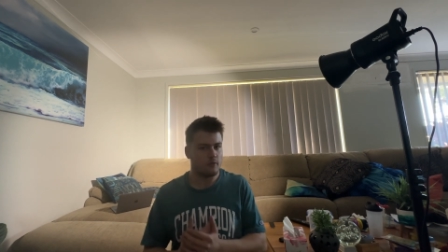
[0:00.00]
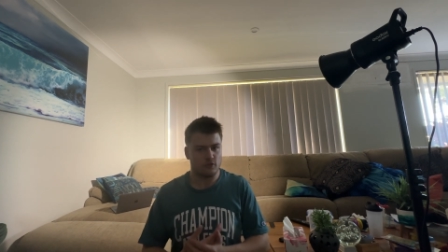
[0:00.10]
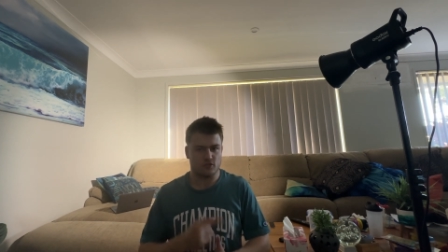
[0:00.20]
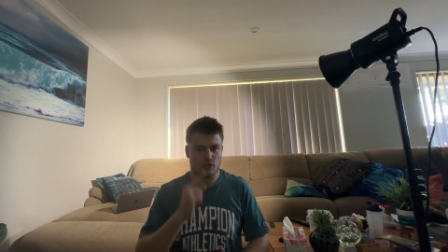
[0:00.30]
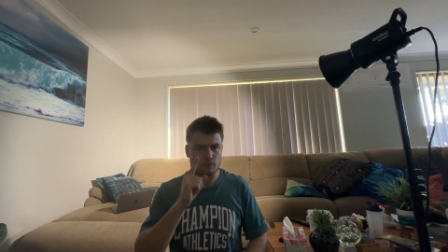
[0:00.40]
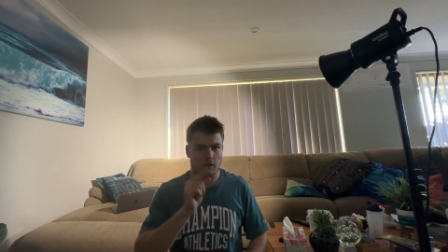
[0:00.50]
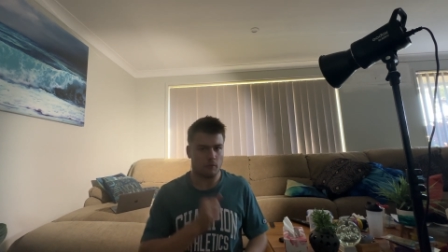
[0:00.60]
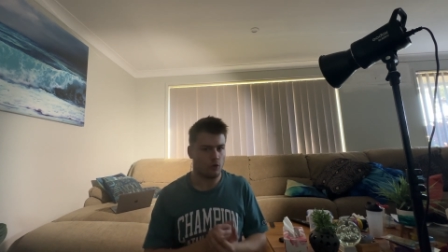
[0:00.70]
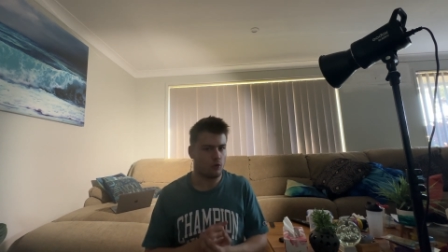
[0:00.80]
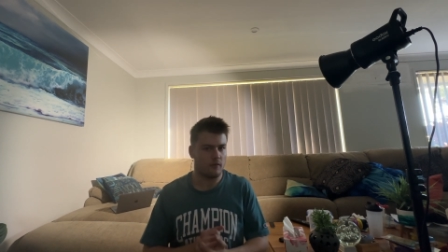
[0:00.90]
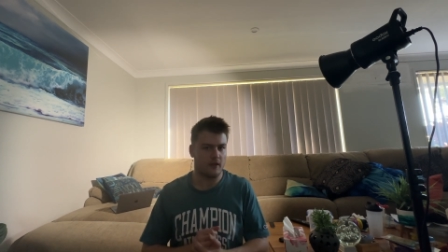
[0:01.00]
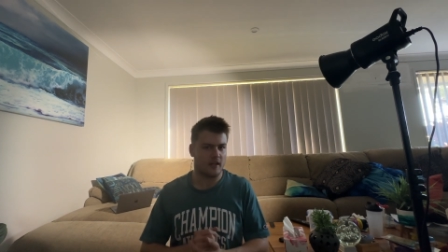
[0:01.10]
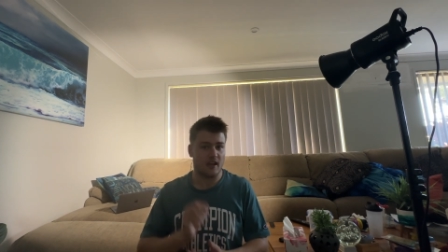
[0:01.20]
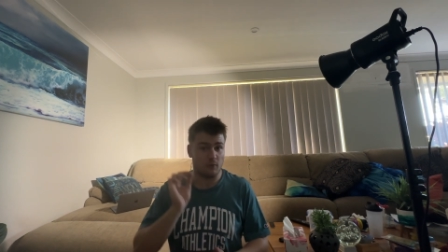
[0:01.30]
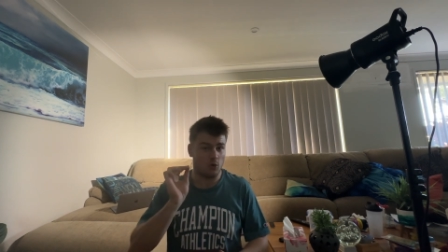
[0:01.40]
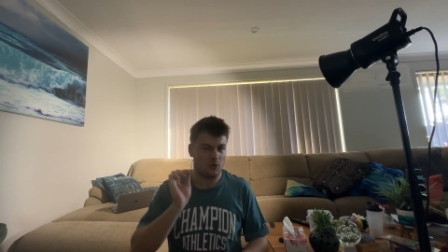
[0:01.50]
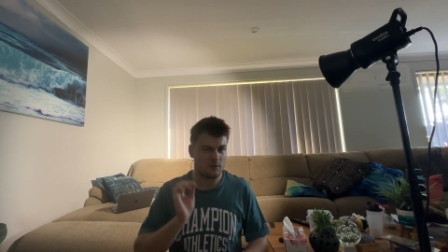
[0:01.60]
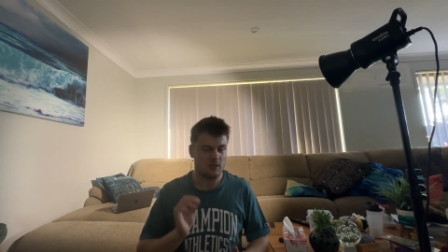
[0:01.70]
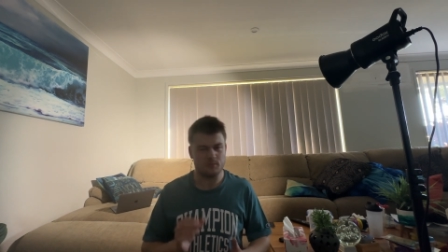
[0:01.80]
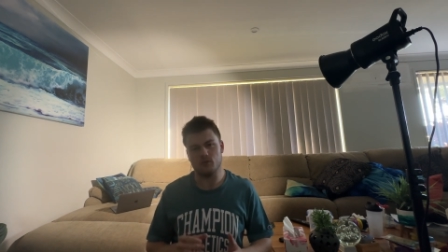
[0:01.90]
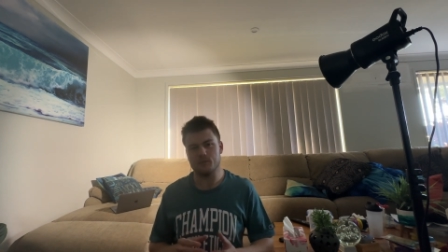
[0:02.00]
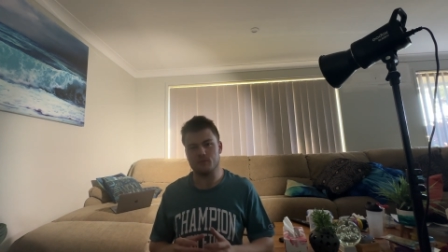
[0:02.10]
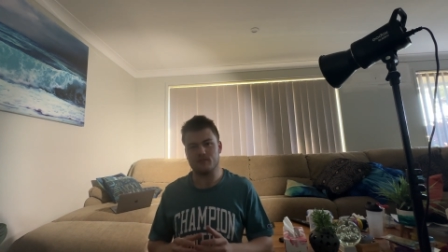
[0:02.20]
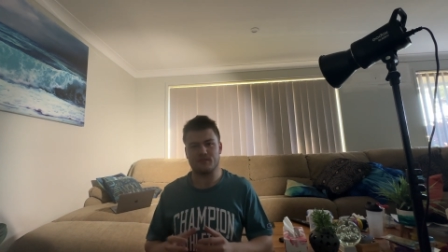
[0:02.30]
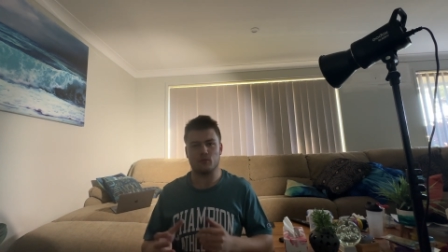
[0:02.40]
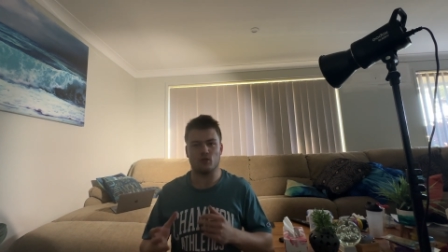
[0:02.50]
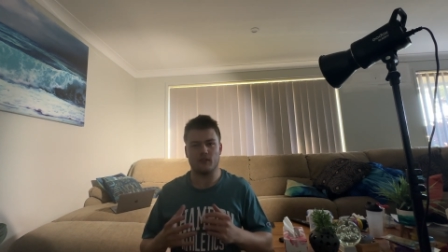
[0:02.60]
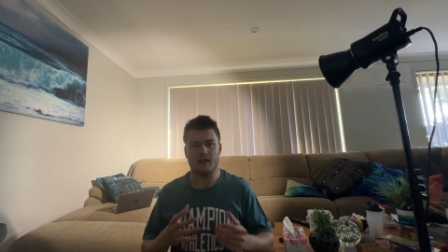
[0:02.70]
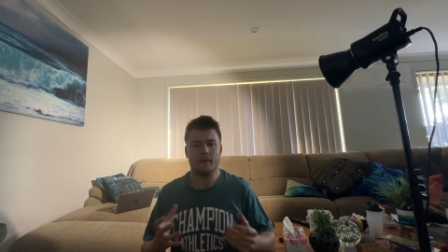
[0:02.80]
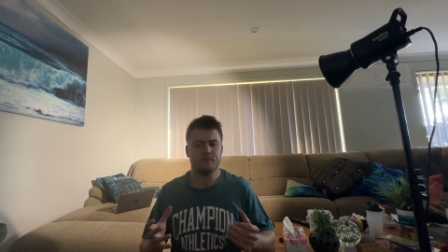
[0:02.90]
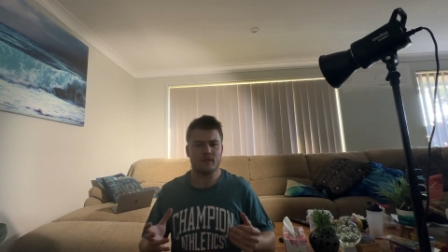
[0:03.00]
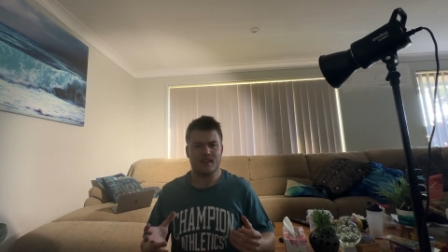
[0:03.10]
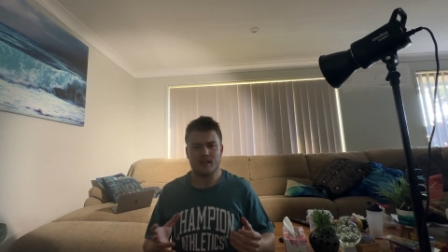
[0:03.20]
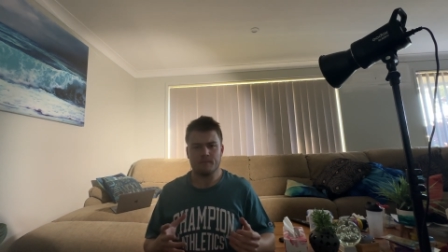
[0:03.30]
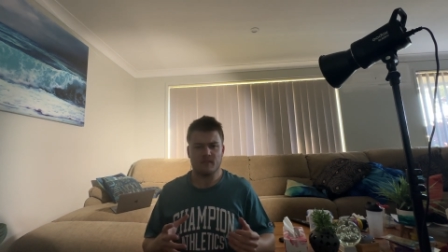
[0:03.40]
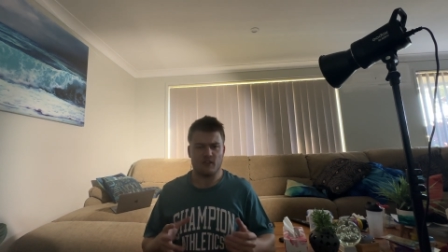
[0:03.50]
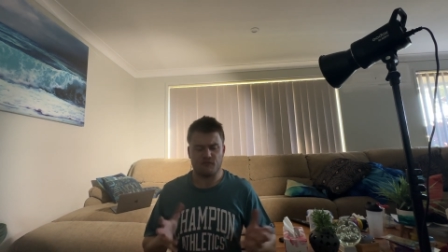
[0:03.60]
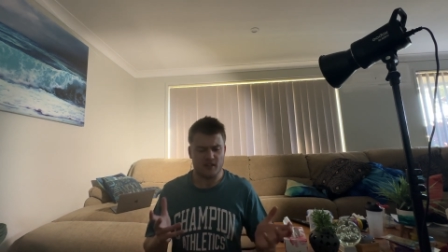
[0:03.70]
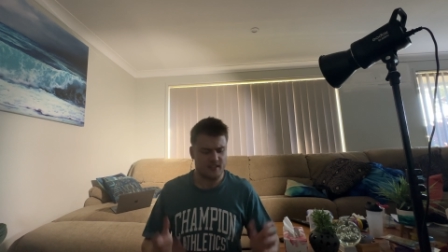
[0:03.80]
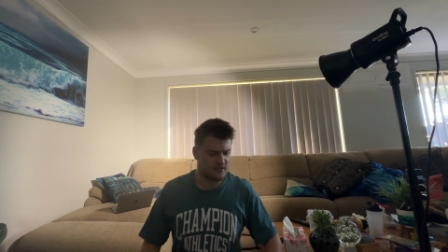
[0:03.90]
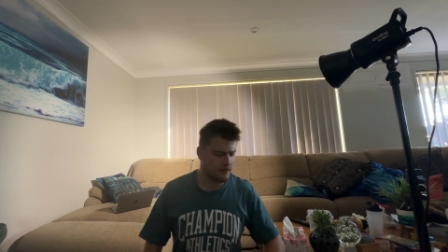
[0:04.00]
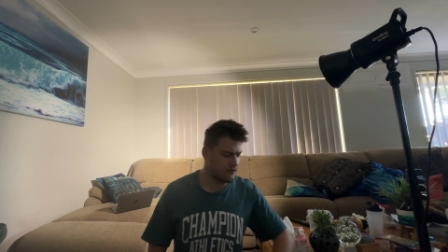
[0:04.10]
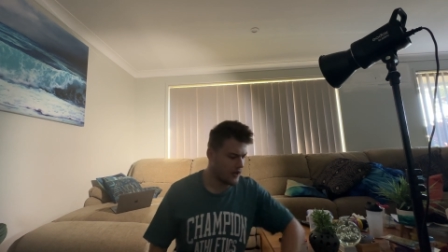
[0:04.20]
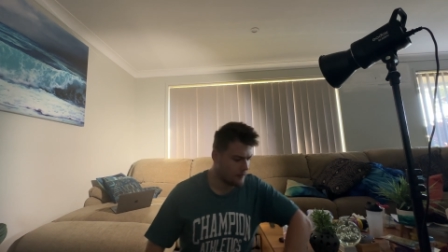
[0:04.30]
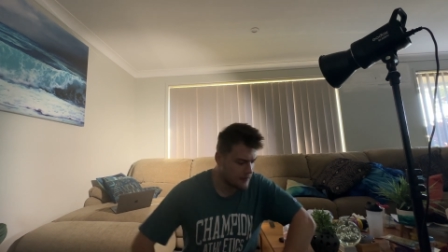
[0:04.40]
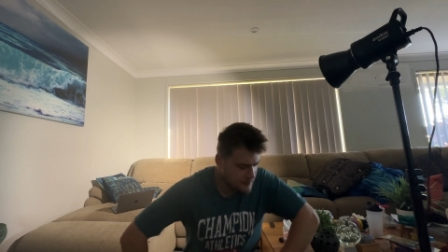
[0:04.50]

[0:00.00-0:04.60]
We'll just do one more, the cut more, a little bit more of a, more of a funny sort of vibe,